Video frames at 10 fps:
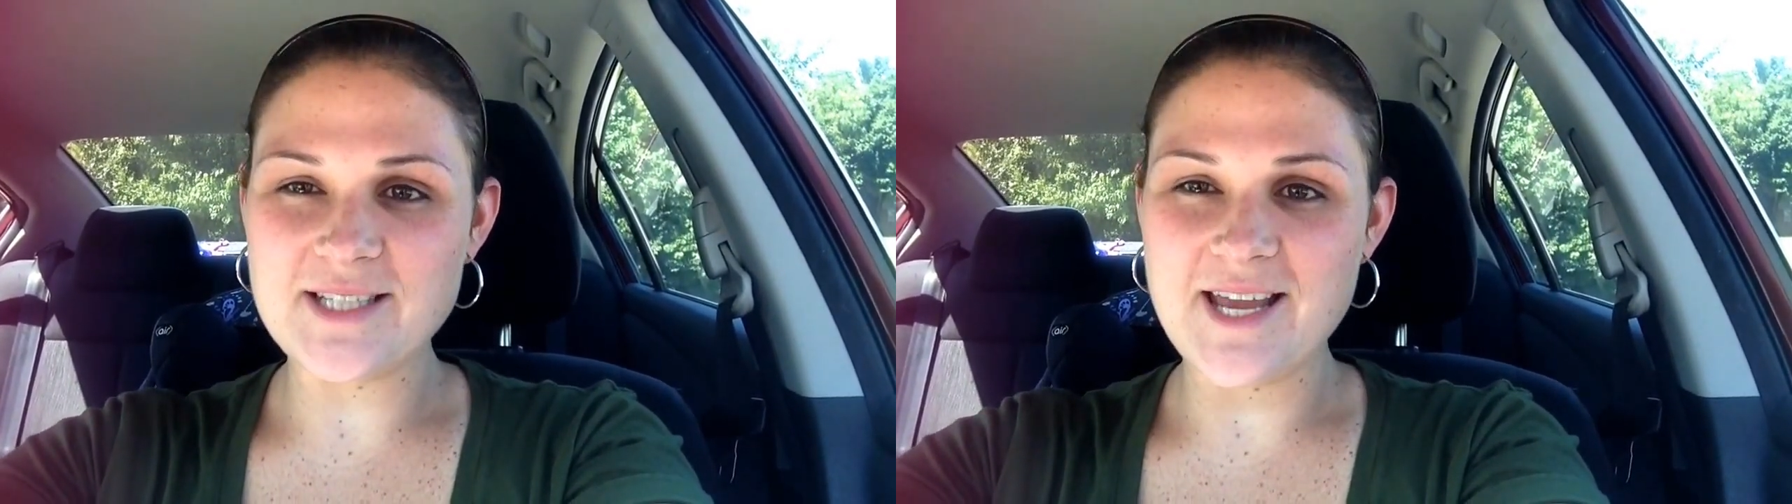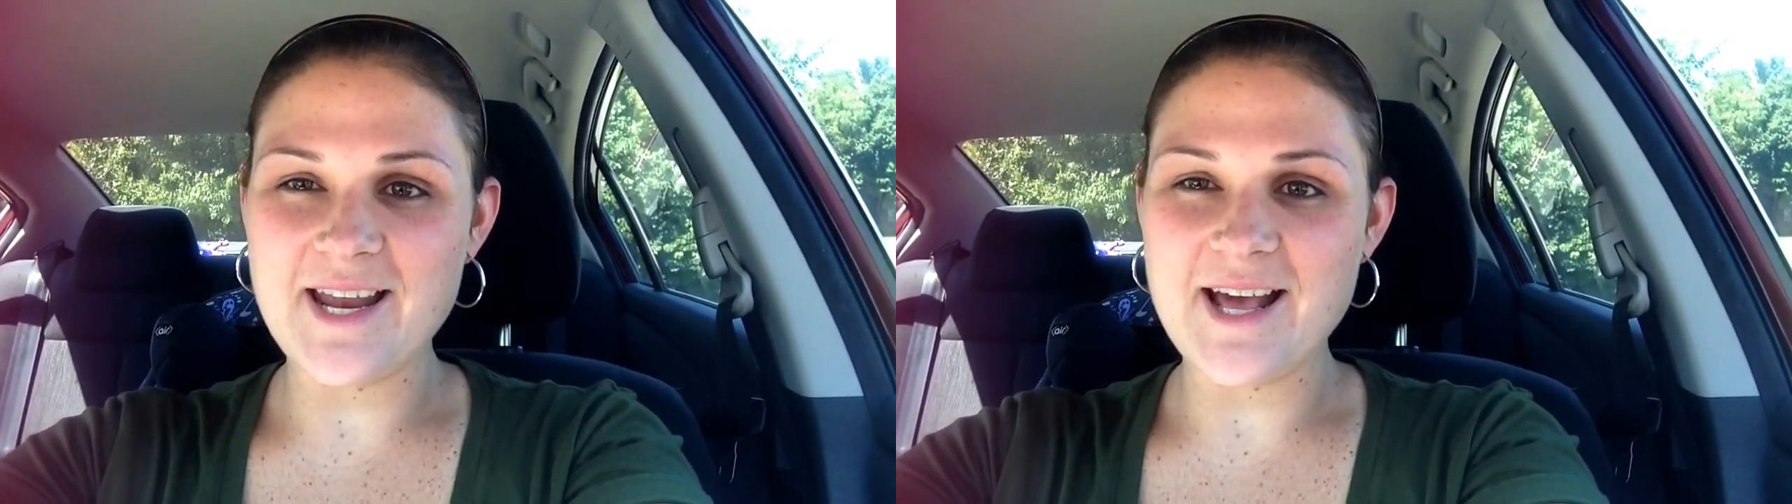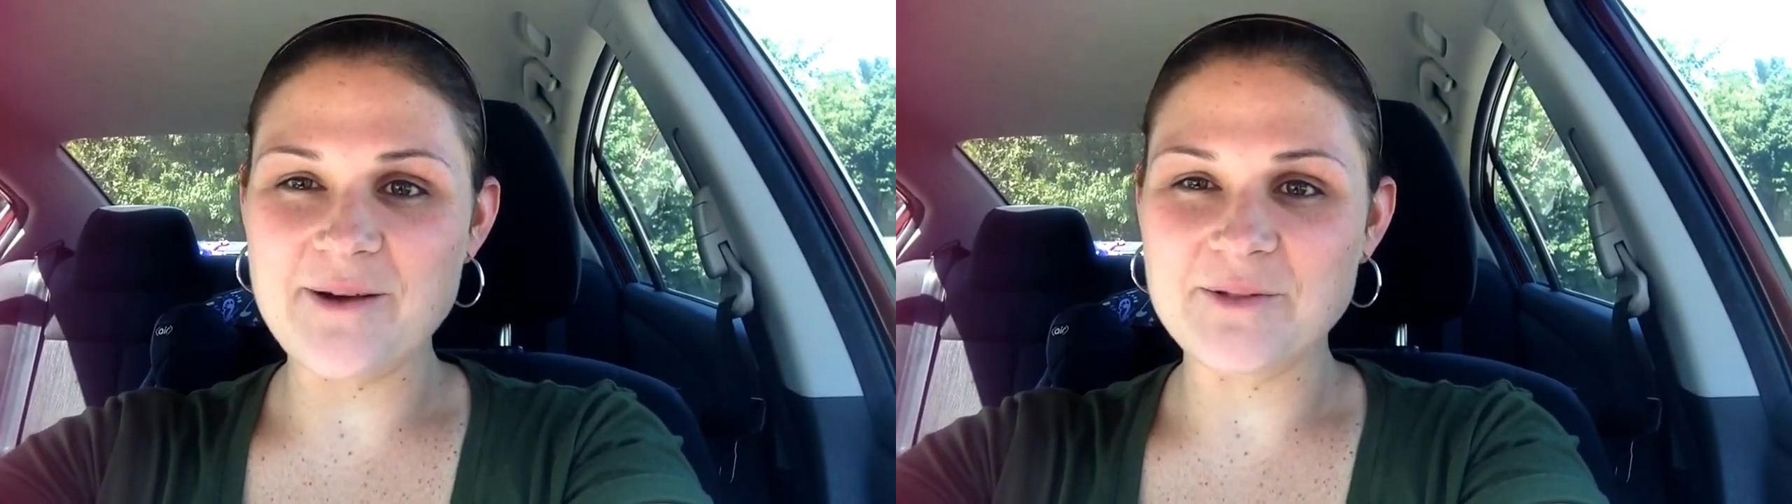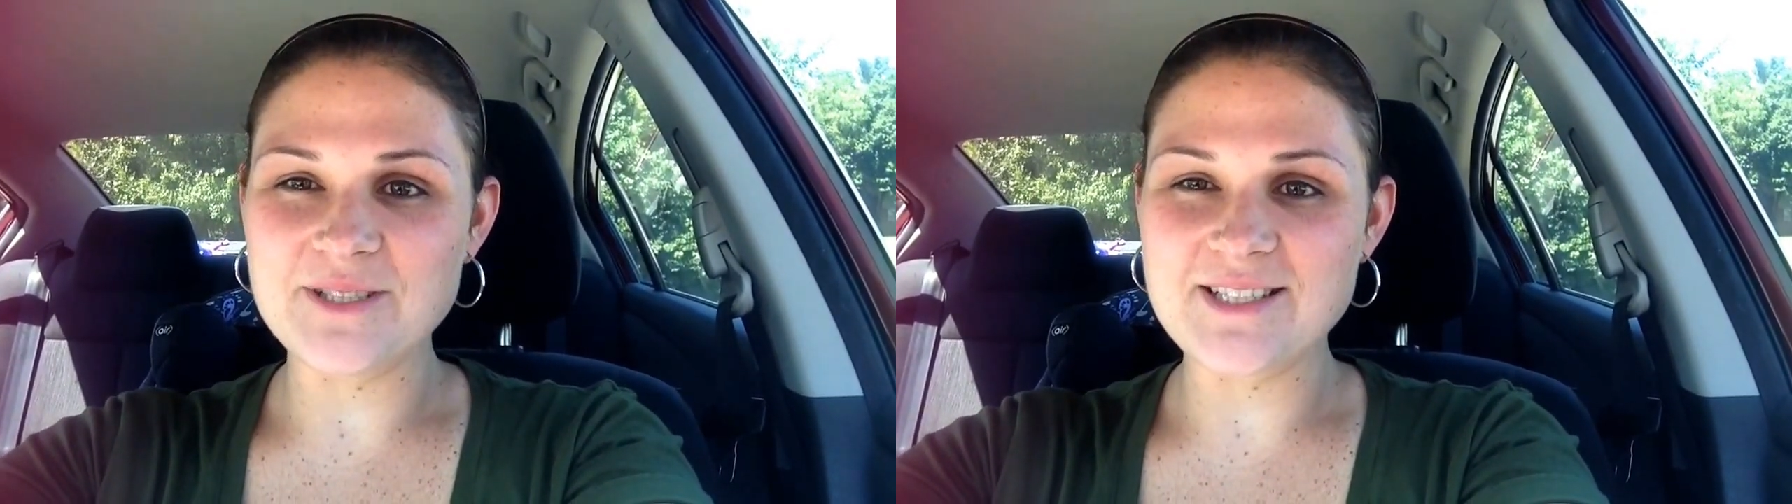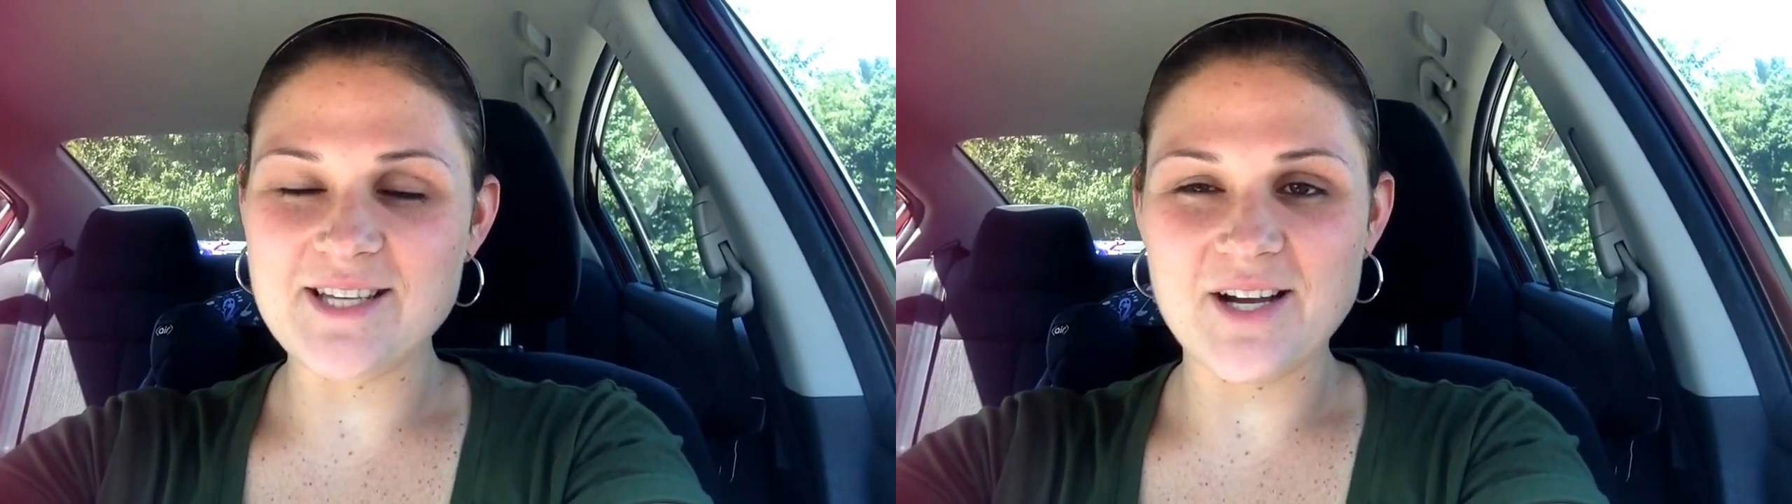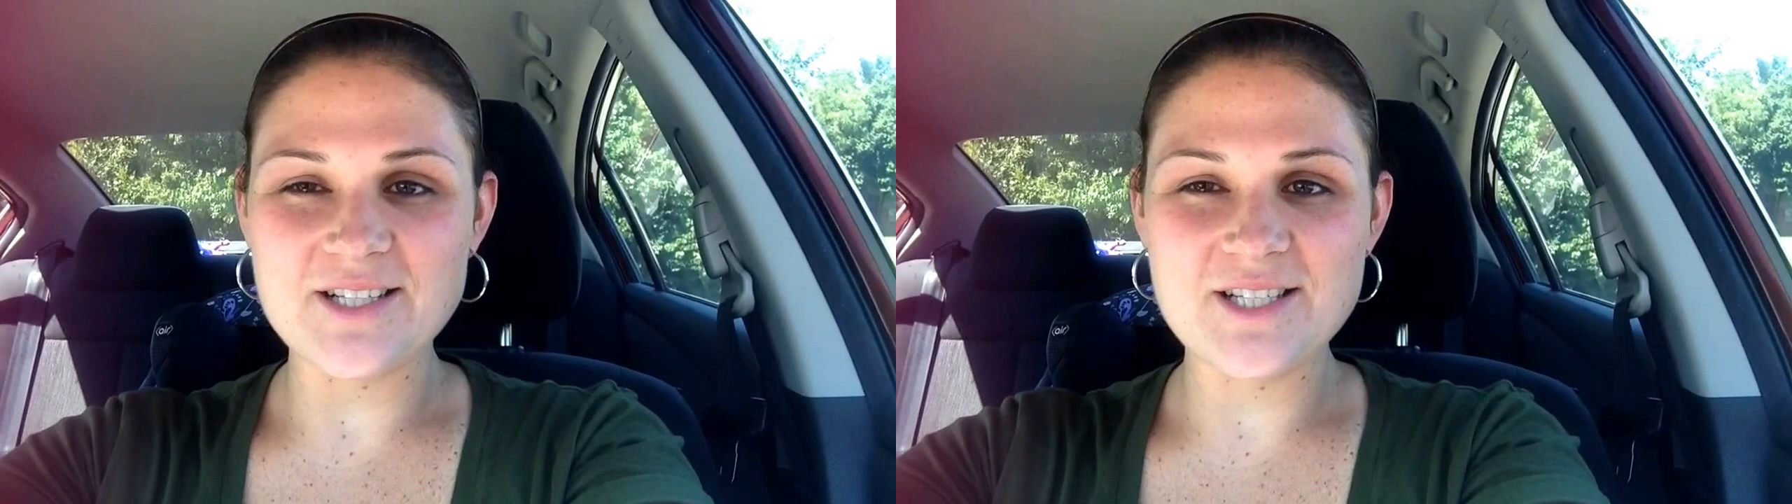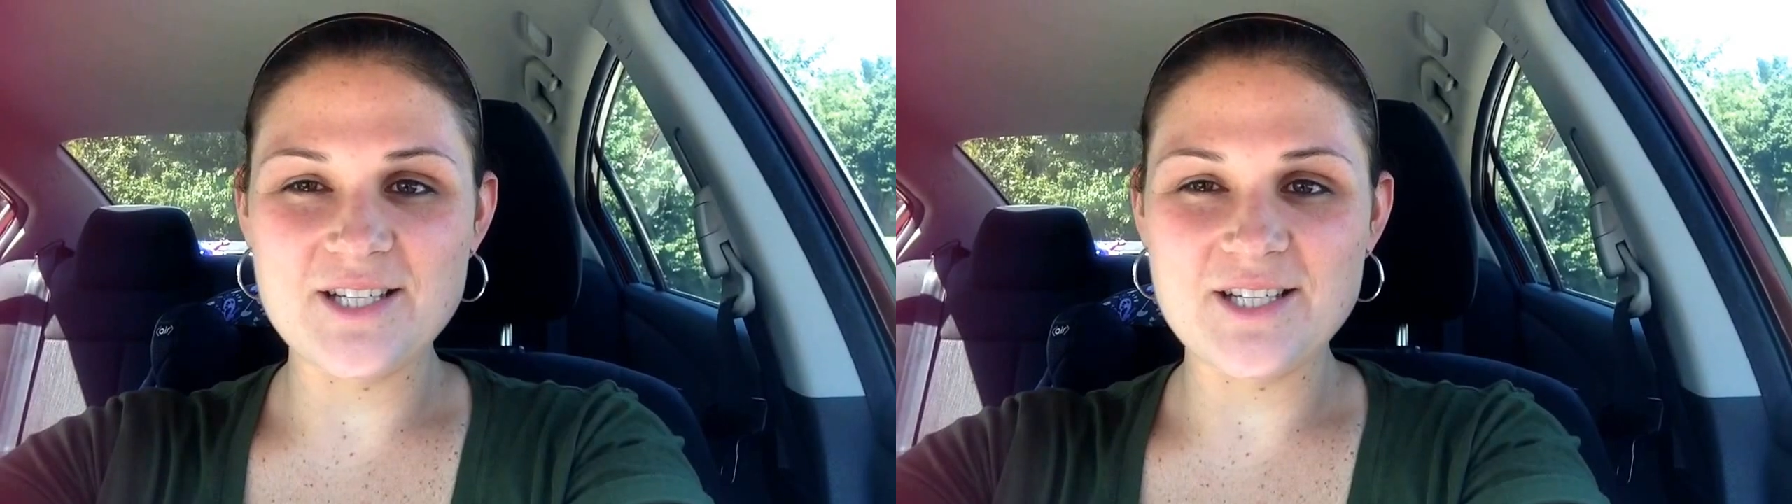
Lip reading: and I will talk to